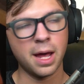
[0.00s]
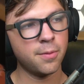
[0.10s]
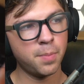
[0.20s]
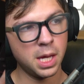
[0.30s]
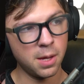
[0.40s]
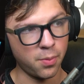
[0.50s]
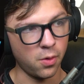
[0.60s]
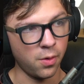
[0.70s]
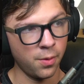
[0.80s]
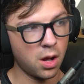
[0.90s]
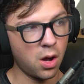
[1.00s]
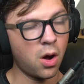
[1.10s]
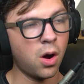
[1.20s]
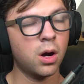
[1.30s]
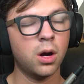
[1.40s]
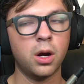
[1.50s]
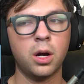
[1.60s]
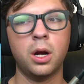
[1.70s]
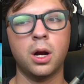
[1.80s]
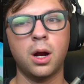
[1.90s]
of people
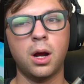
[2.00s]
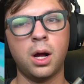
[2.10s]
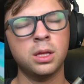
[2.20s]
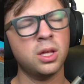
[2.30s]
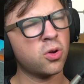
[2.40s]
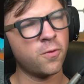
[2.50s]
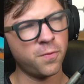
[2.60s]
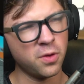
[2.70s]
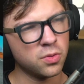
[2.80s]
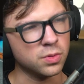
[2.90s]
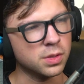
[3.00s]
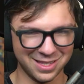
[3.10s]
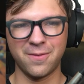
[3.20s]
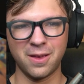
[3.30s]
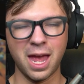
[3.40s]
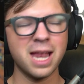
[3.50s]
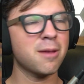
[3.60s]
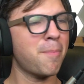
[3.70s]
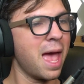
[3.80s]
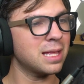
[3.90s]
are a little confused. It
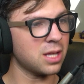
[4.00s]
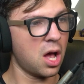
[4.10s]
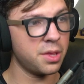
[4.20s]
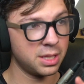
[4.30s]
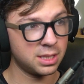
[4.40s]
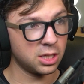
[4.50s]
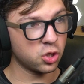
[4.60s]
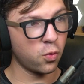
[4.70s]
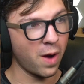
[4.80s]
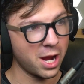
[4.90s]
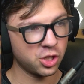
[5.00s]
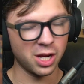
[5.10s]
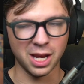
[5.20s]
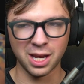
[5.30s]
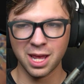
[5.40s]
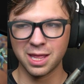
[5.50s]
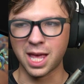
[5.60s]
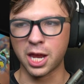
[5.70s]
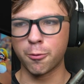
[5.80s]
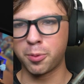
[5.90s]
depends on the situation
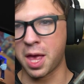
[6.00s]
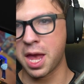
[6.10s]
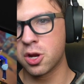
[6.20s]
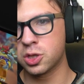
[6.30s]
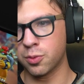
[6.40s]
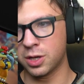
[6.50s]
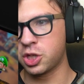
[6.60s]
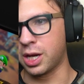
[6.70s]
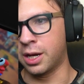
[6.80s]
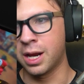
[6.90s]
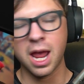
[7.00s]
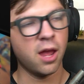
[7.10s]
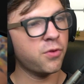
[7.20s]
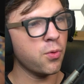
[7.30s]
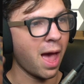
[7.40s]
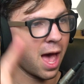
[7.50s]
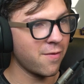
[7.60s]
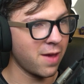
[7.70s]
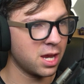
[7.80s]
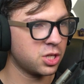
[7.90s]
that you're playing your Switch in. If you have
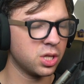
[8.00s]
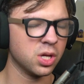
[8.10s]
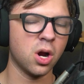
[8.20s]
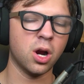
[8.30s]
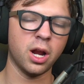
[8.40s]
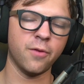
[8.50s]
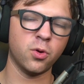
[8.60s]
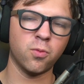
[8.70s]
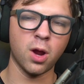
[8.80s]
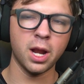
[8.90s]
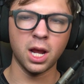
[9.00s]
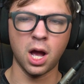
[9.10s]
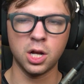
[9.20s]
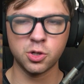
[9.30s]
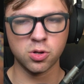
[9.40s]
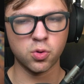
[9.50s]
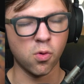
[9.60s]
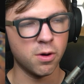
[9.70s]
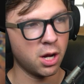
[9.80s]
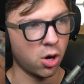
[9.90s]
HDR, if you're running
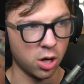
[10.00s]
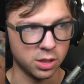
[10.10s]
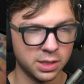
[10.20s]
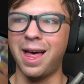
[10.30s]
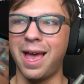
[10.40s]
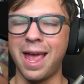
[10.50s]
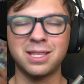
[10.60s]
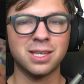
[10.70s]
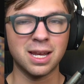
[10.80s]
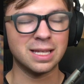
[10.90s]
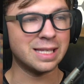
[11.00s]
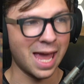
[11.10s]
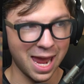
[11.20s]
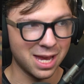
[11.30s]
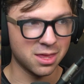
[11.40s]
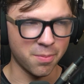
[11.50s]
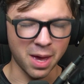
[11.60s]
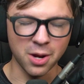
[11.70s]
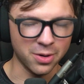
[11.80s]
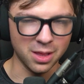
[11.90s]
120 hertz, it's gonna tank the
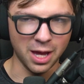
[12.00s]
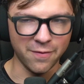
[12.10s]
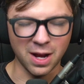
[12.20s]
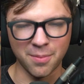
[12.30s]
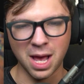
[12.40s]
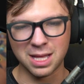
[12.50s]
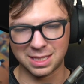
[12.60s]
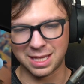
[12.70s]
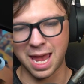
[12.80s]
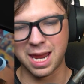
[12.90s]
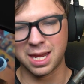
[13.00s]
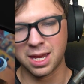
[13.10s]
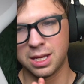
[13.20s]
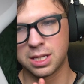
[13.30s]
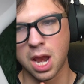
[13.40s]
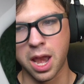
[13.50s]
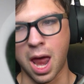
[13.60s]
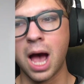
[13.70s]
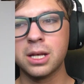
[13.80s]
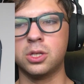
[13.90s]
battery life. And I'm not saying to
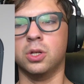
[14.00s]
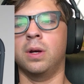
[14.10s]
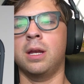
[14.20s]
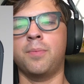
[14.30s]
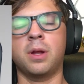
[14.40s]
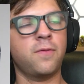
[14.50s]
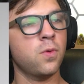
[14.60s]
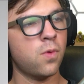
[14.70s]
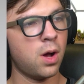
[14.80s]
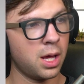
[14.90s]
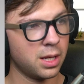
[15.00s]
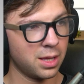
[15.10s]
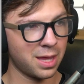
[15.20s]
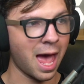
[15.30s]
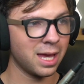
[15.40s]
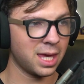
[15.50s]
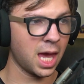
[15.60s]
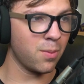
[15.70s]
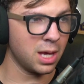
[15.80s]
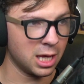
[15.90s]
not do it, but if you want that
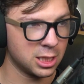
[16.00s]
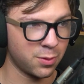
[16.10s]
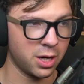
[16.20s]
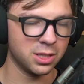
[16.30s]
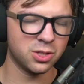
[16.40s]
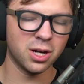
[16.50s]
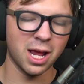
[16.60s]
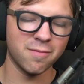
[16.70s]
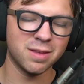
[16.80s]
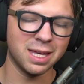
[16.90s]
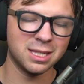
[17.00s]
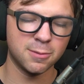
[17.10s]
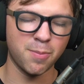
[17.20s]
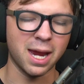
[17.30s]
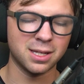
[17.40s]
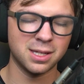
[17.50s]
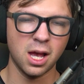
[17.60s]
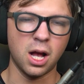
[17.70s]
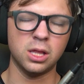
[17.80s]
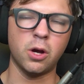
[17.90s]
gaming experience, you're gonna have to expect
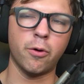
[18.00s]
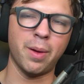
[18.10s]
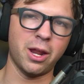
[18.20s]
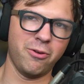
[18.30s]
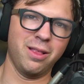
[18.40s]
a lower battery